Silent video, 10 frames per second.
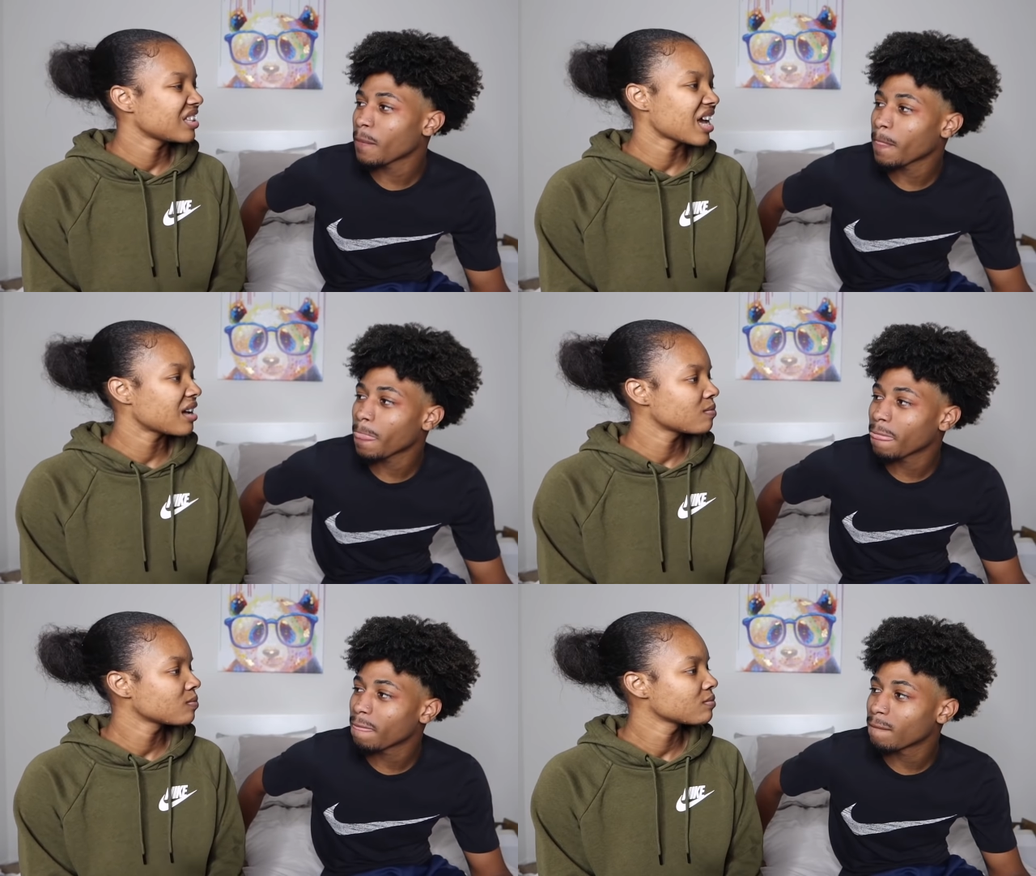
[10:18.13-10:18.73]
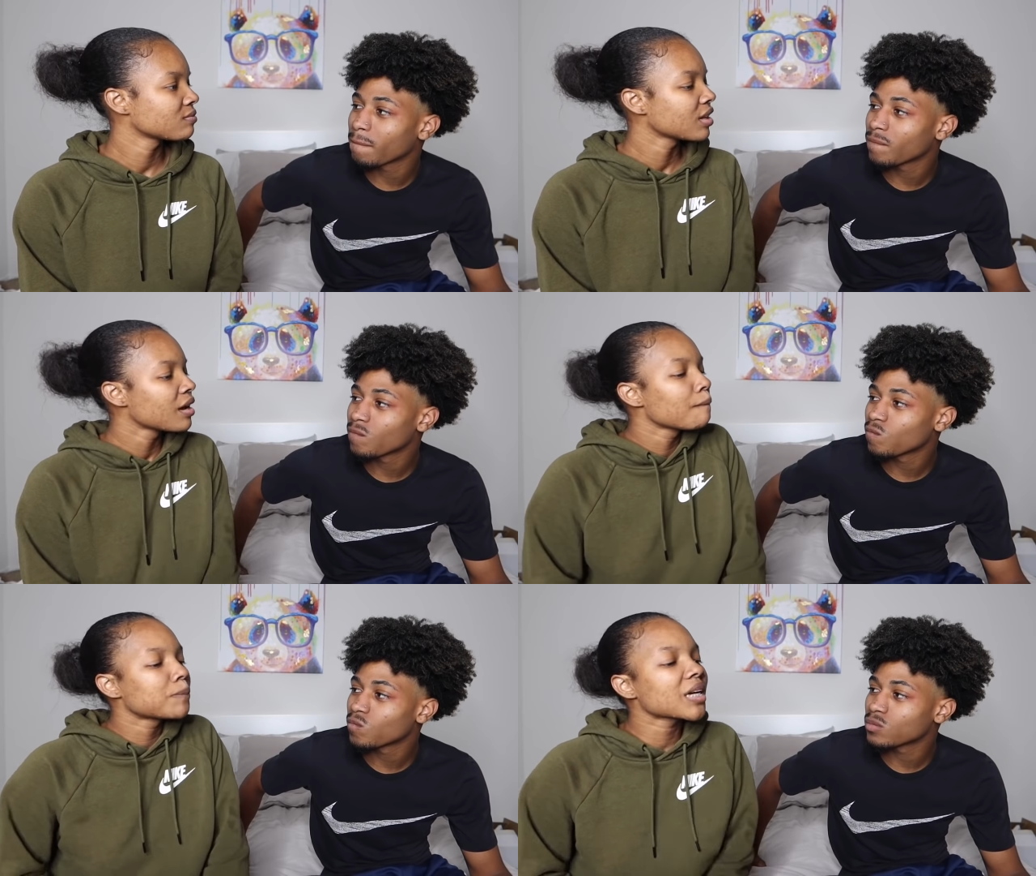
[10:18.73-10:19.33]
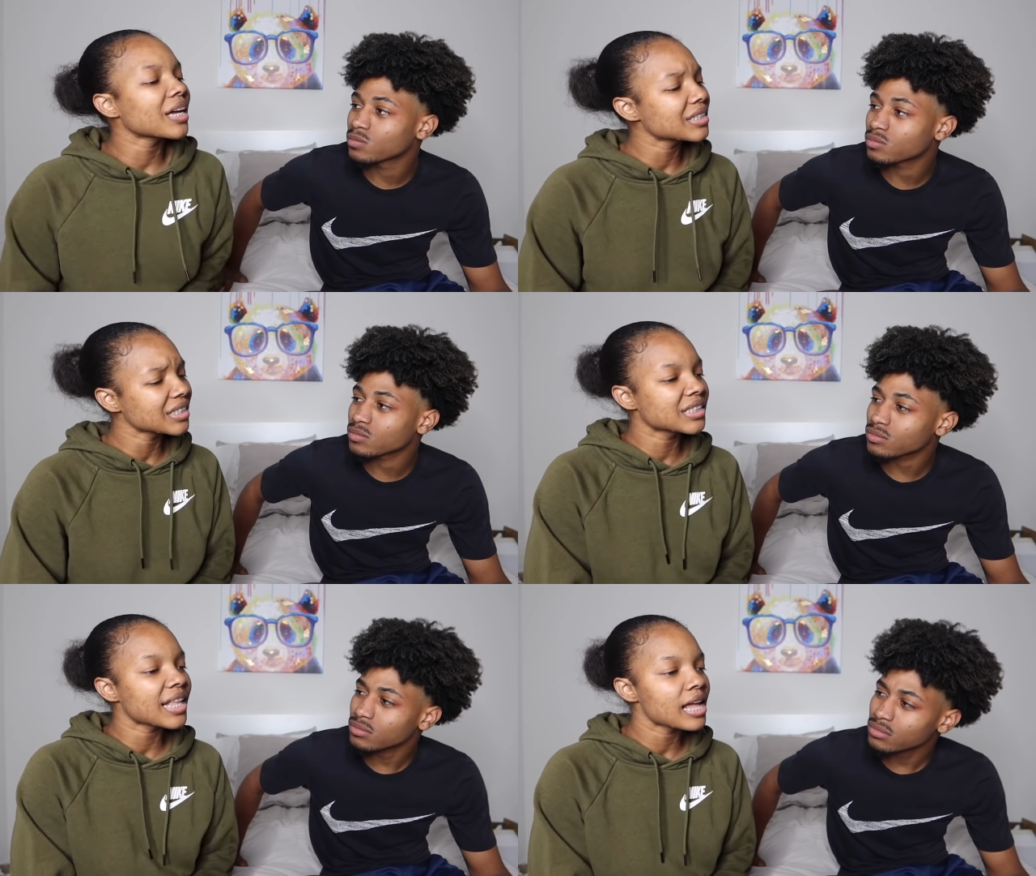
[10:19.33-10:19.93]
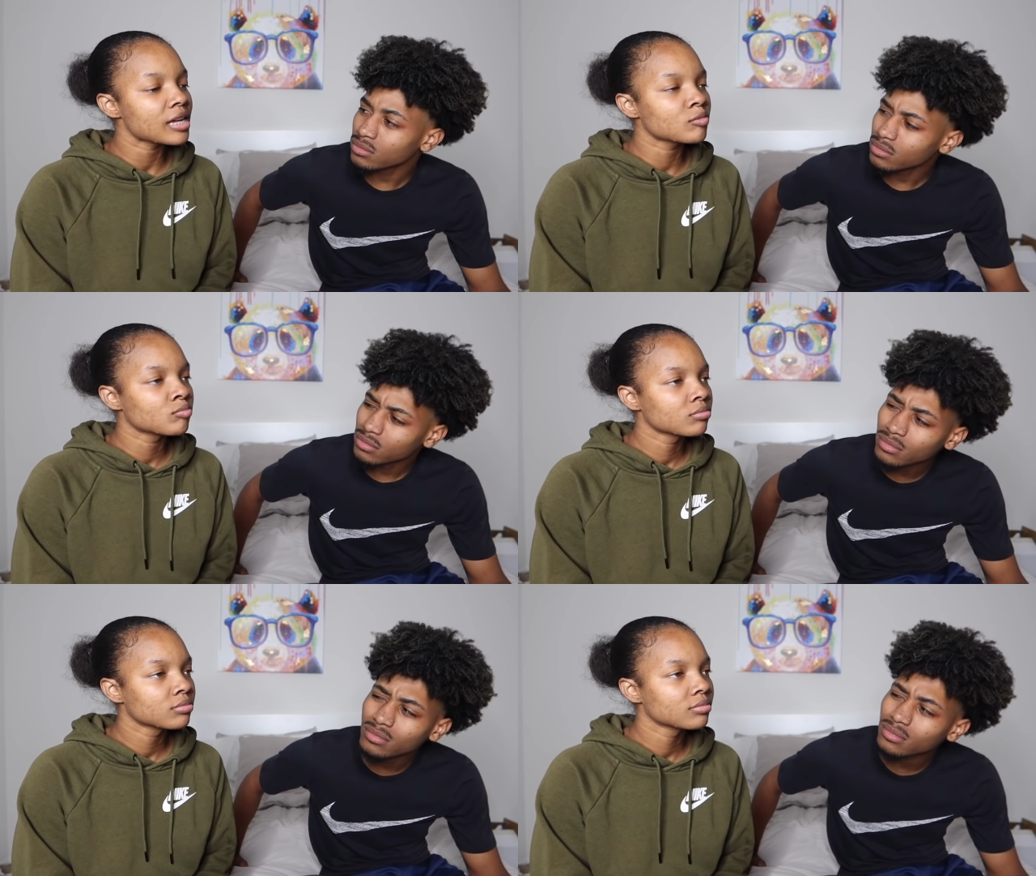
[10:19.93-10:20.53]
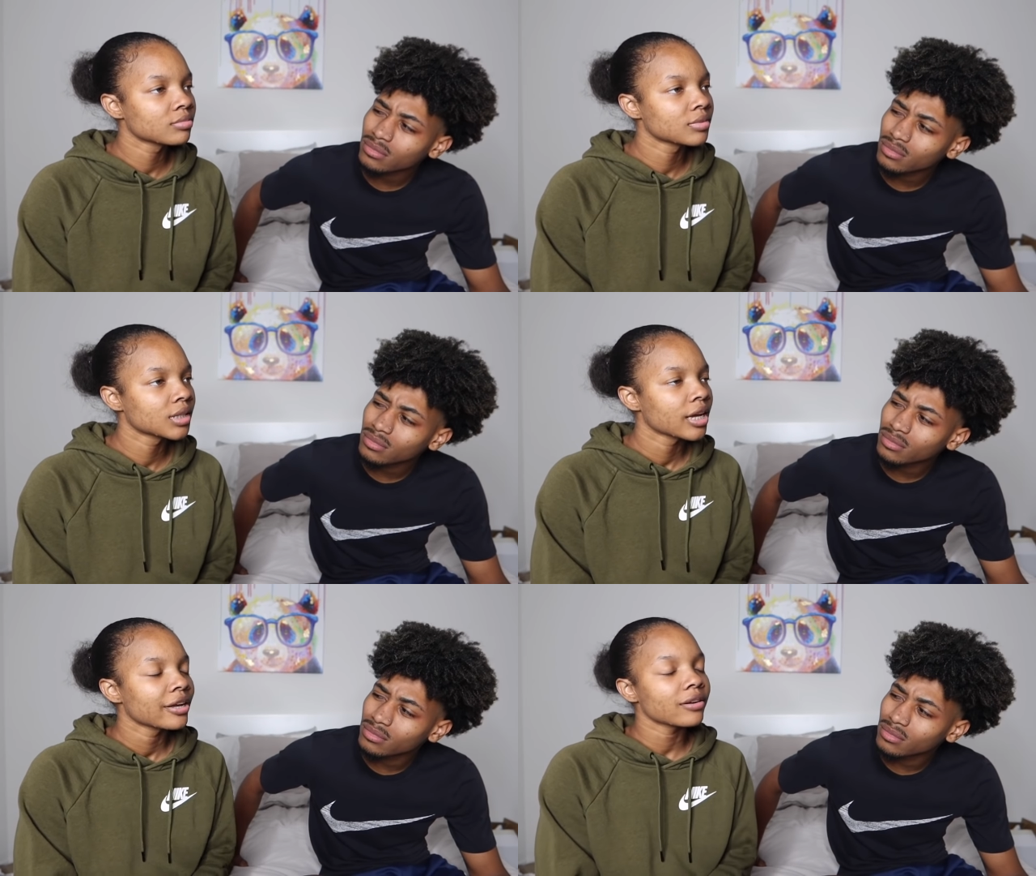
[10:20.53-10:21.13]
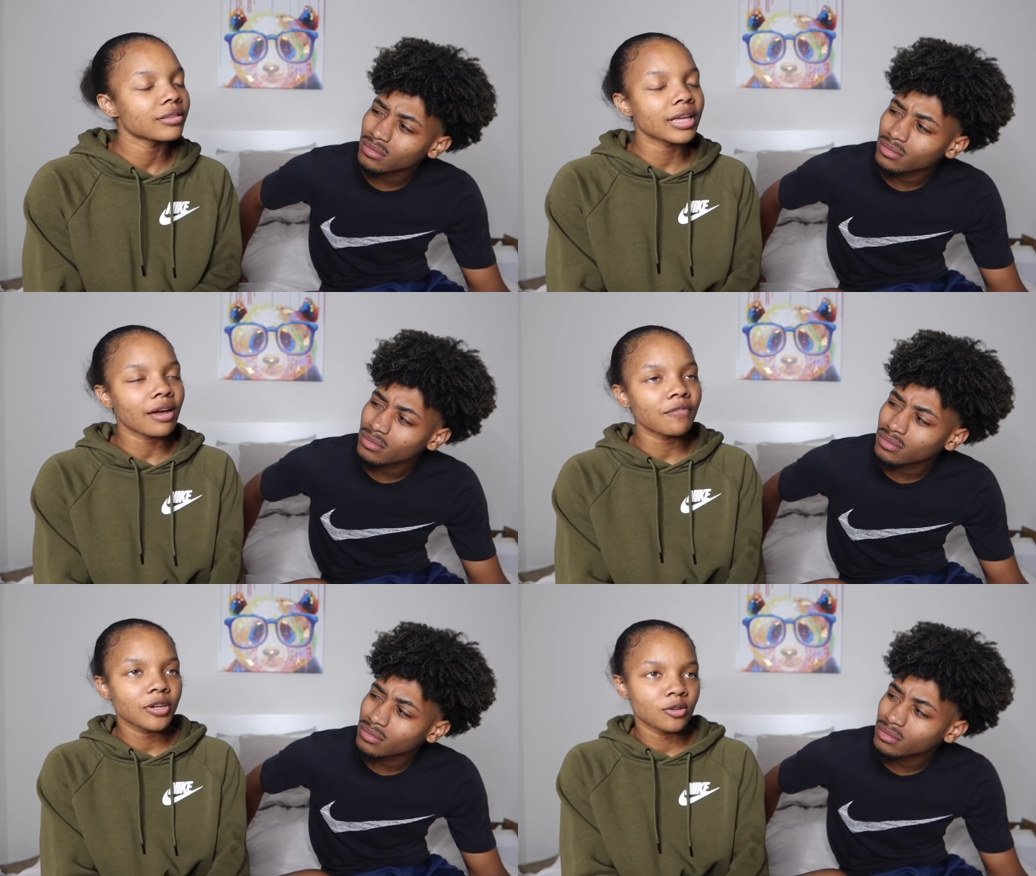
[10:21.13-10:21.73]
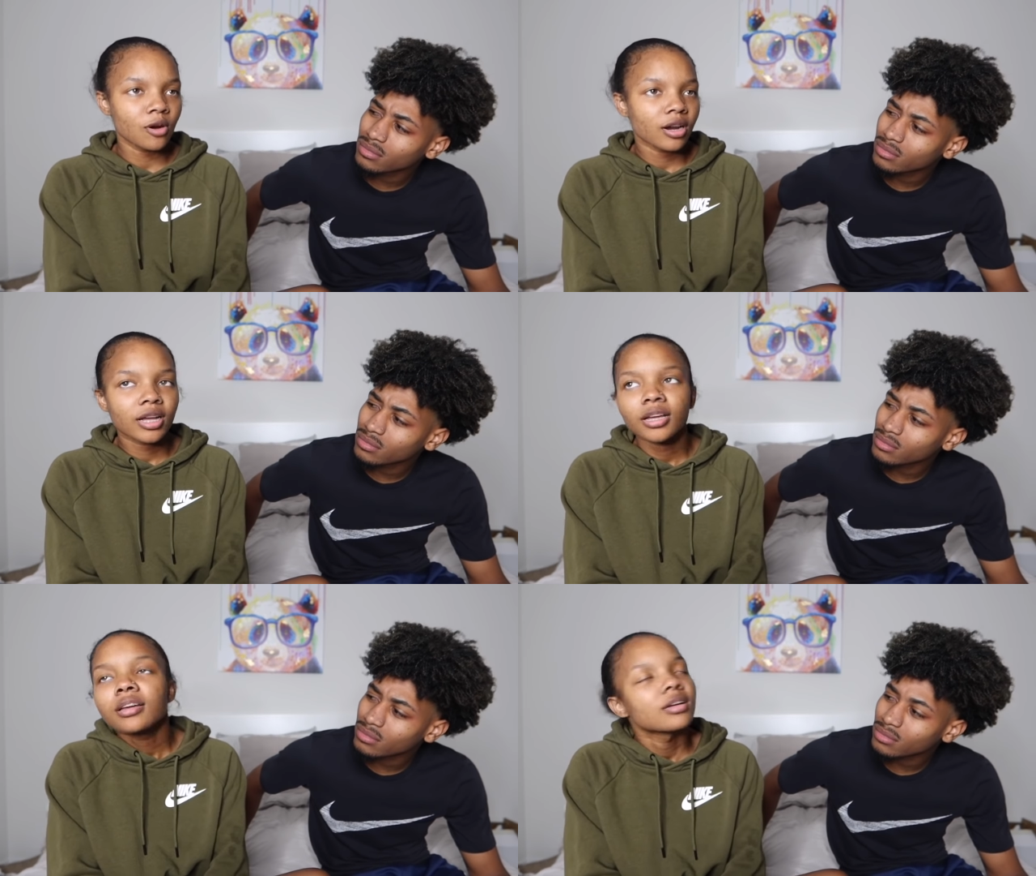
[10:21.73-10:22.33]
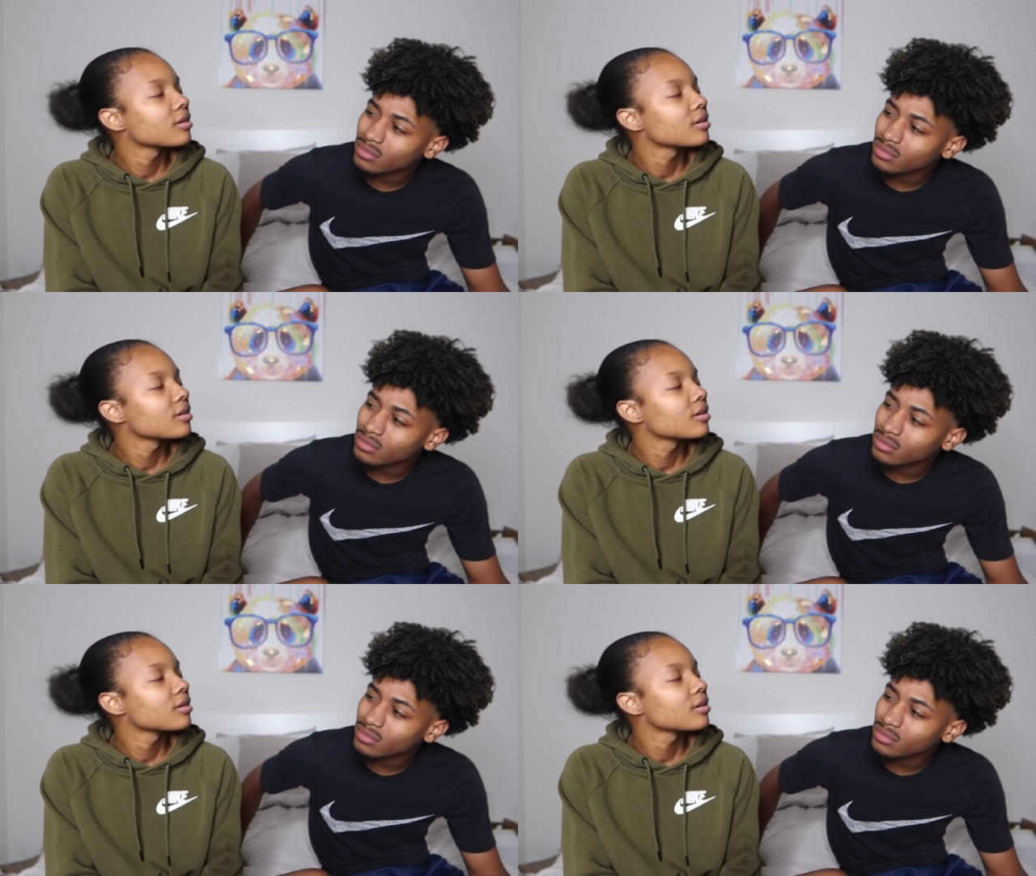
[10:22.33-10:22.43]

Speaker 1: Yeah, because it's like you think I'm finna do all that.